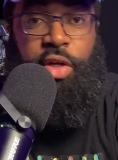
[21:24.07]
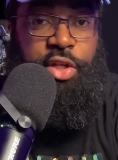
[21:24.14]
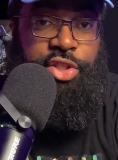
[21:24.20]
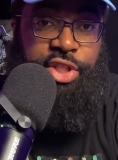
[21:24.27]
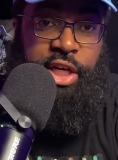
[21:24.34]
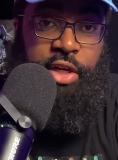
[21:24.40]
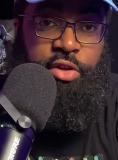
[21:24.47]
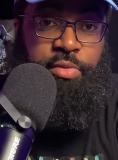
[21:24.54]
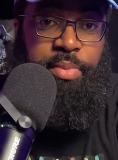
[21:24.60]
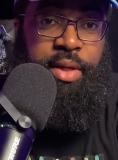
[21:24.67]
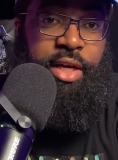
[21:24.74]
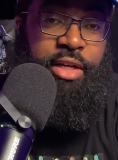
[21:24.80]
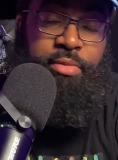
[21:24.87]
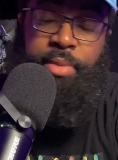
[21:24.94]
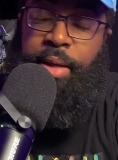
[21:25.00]
on the channels
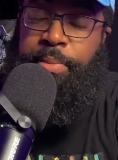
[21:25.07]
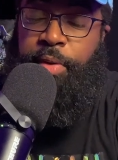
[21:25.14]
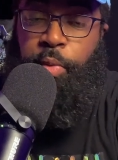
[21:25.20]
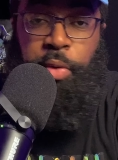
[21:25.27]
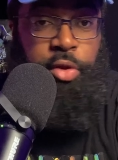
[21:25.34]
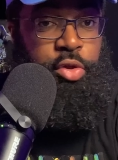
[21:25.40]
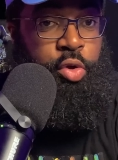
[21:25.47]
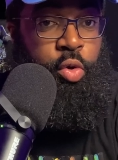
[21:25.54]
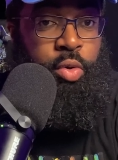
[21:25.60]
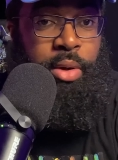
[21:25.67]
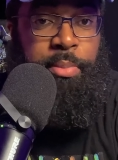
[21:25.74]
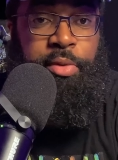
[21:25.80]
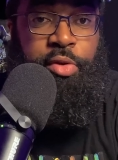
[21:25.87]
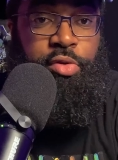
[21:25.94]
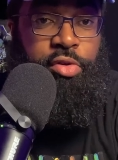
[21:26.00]
because maybe it went through and
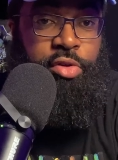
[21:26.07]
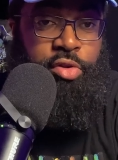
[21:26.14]
I'm using